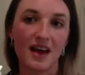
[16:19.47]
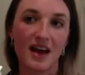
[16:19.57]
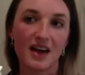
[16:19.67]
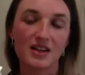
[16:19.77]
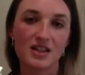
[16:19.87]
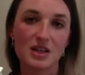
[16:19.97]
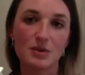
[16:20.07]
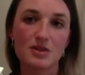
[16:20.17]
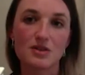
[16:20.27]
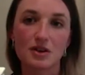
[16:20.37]
And she
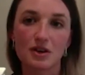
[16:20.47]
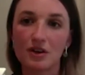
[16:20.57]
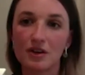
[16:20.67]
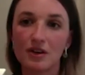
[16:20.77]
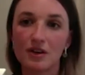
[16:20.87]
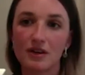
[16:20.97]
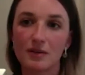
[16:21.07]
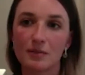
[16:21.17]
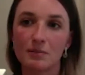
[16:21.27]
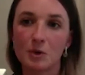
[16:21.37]
was so
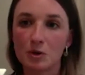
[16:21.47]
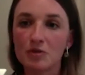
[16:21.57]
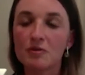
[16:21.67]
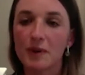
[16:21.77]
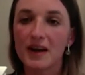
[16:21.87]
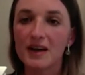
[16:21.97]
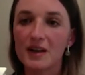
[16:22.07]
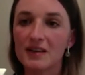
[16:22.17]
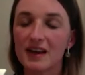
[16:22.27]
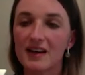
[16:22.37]
moved by it,
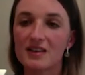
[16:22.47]
and